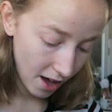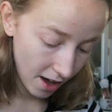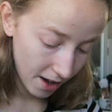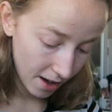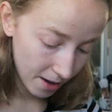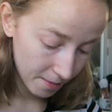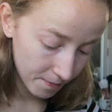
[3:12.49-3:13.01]

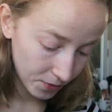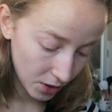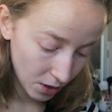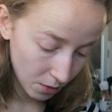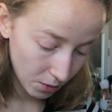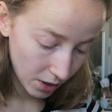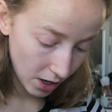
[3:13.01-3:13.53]

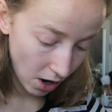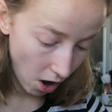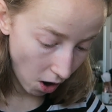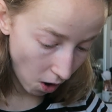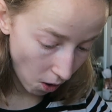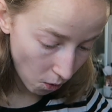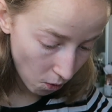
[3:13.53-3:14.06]

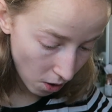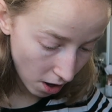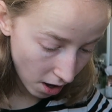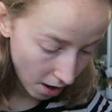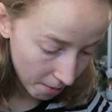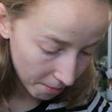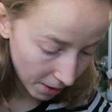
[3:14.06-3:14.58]

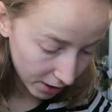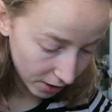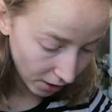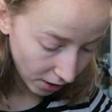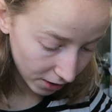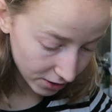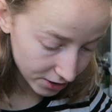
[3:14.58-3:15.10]
Oh my
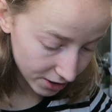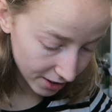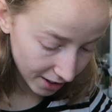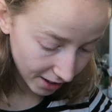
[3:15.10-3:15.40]
God.